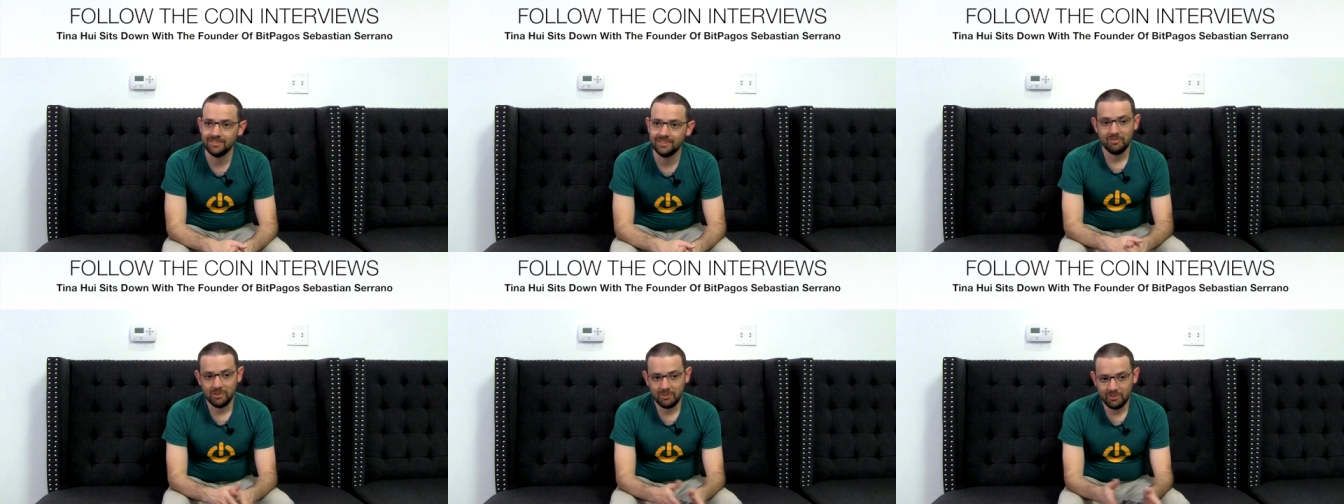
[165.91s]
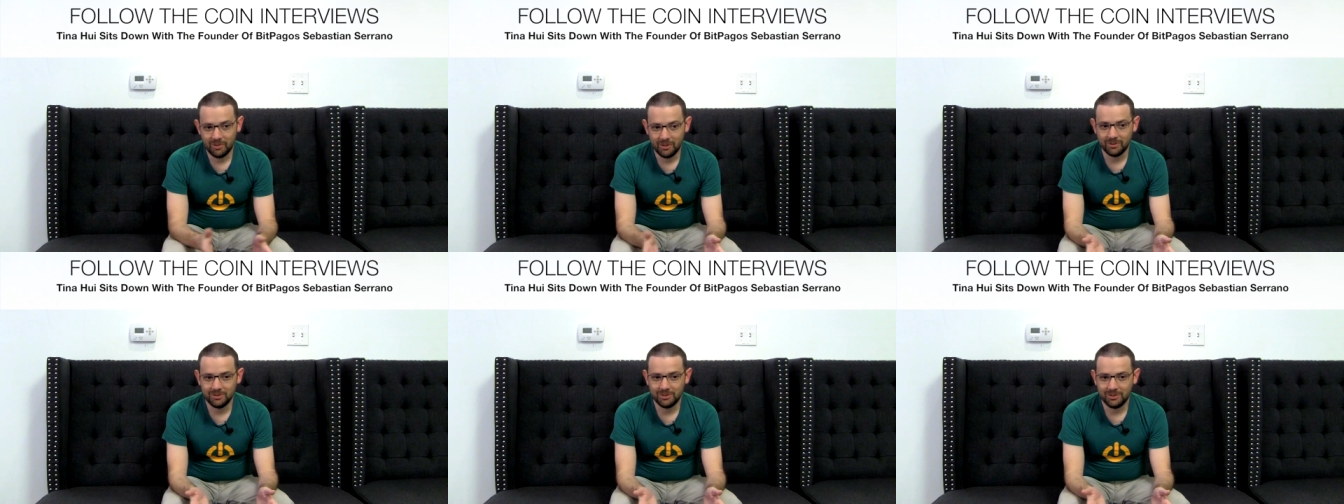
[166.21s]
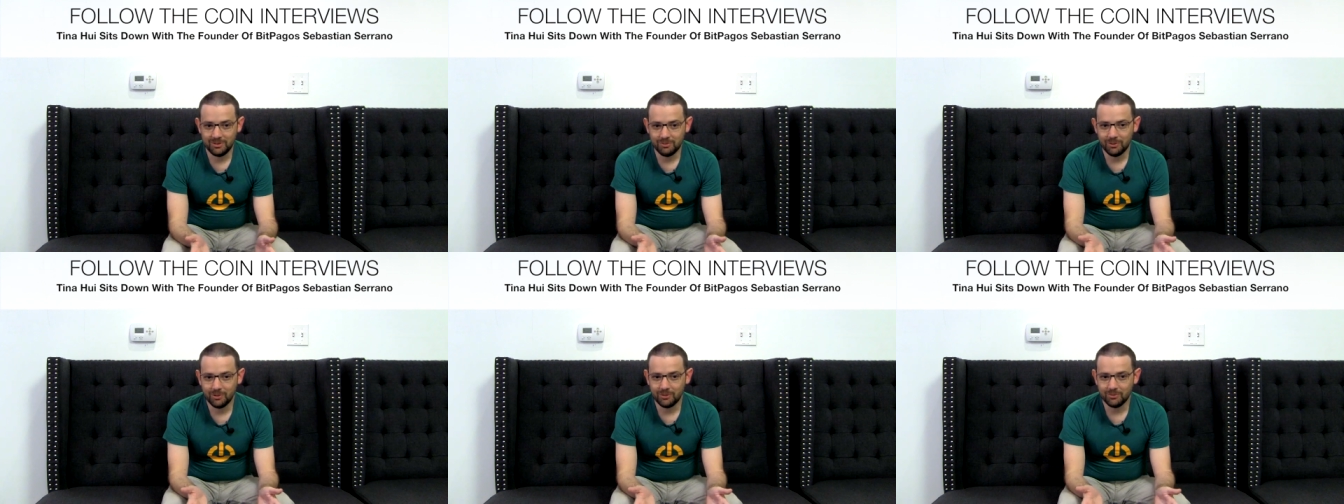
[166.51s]
BitPagos
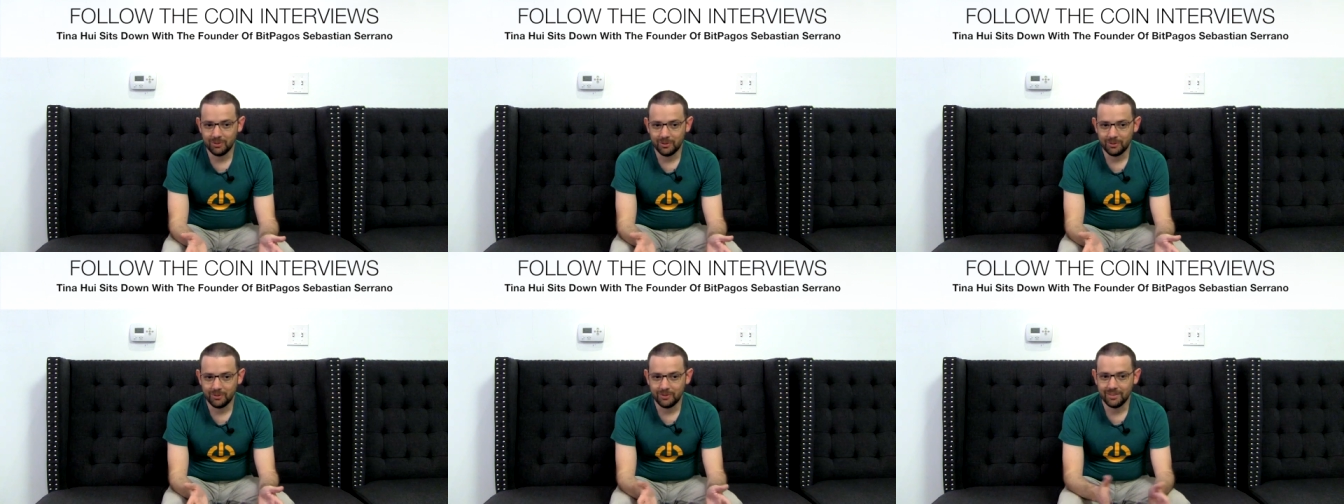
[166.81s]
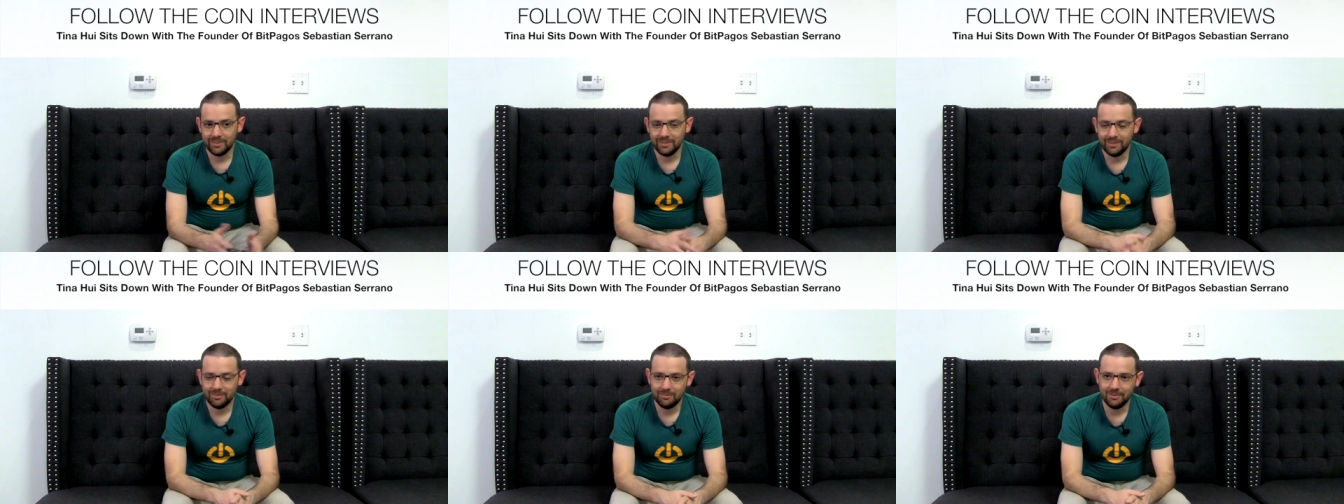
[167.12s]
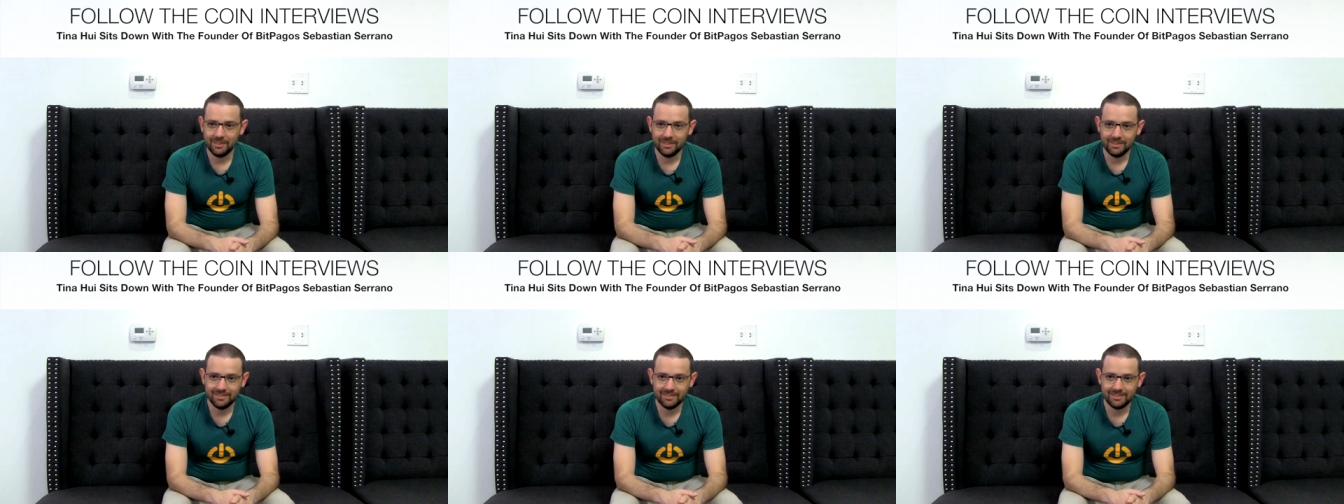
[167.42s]
is more boring. It
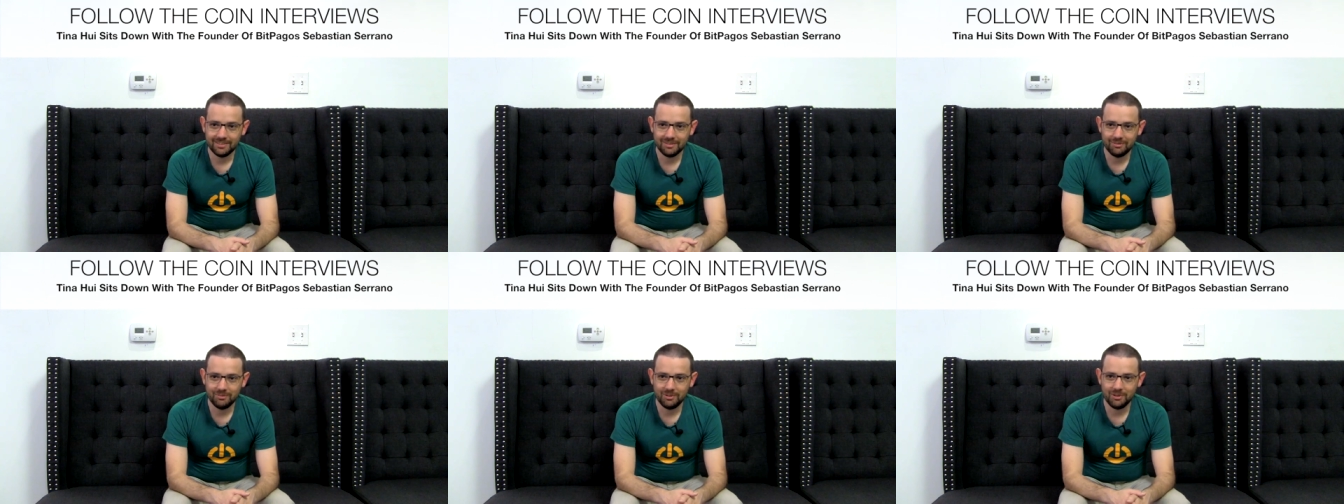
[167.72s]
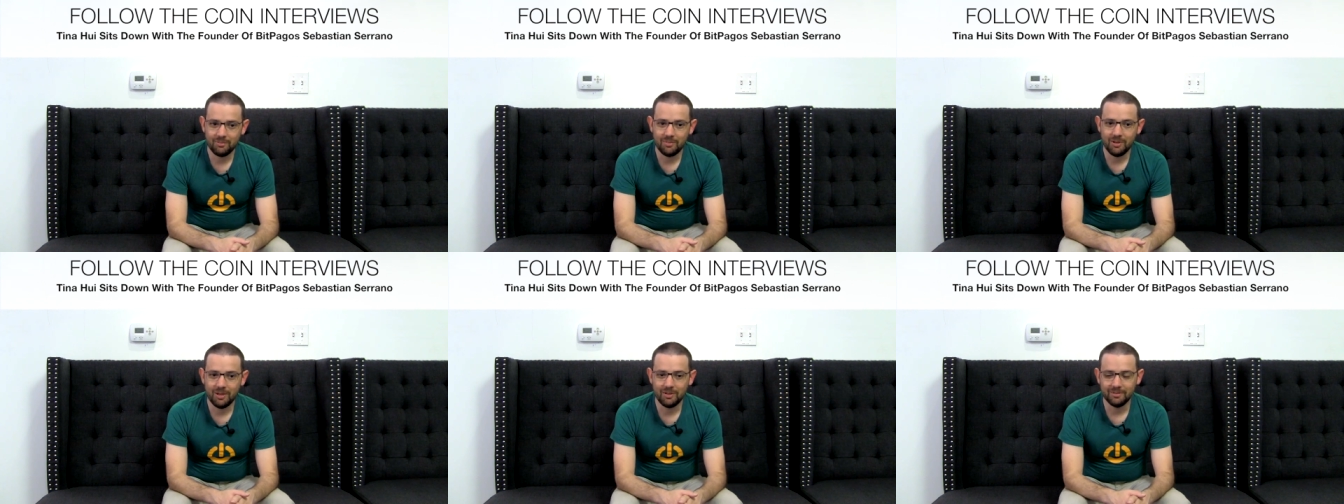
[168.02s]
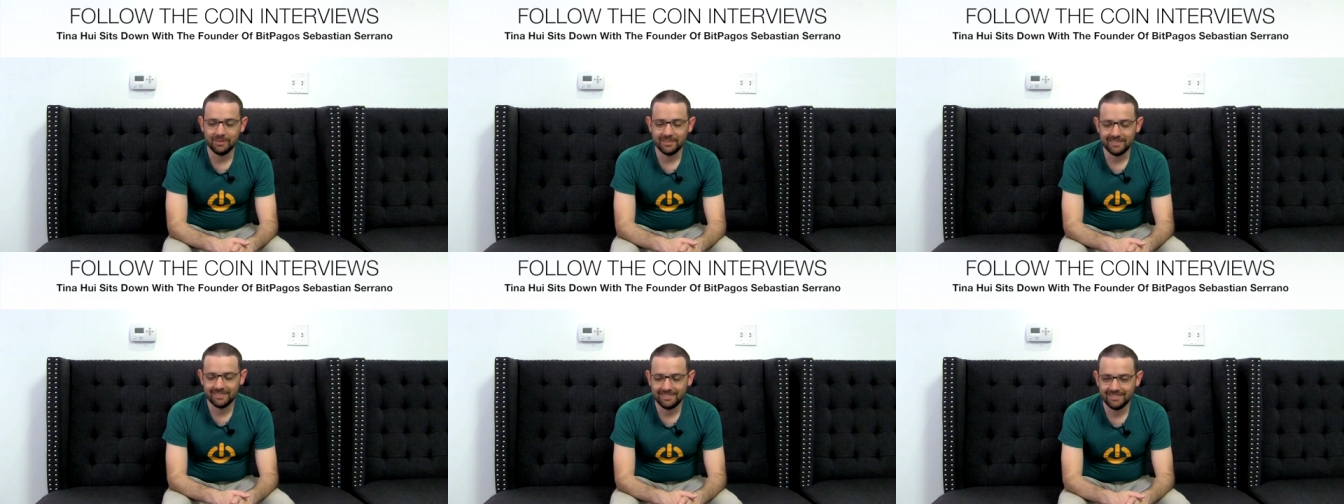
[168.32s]
means bit
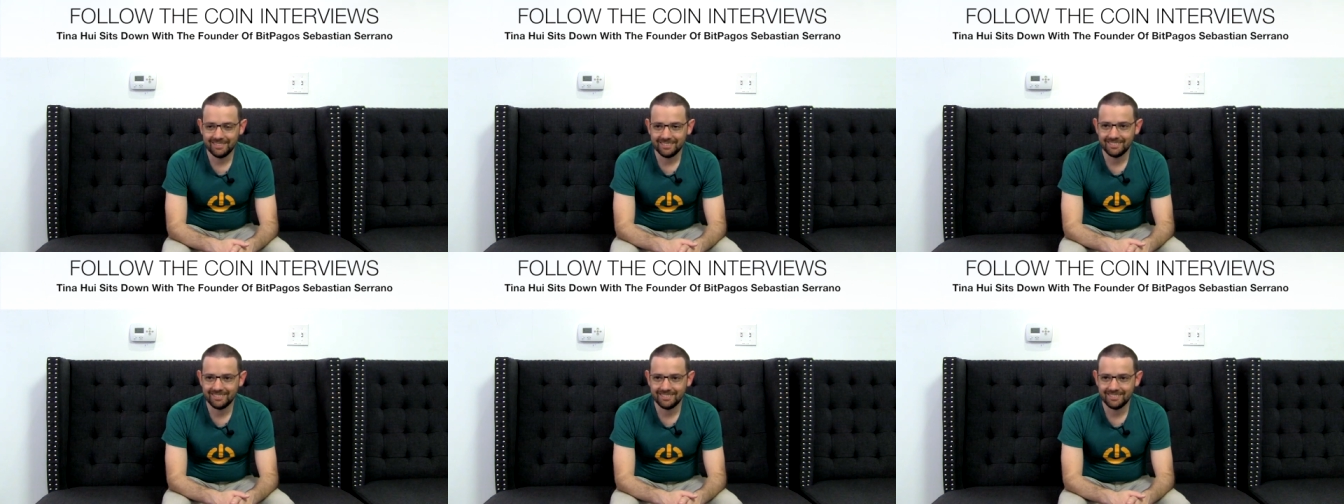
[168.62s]
payments.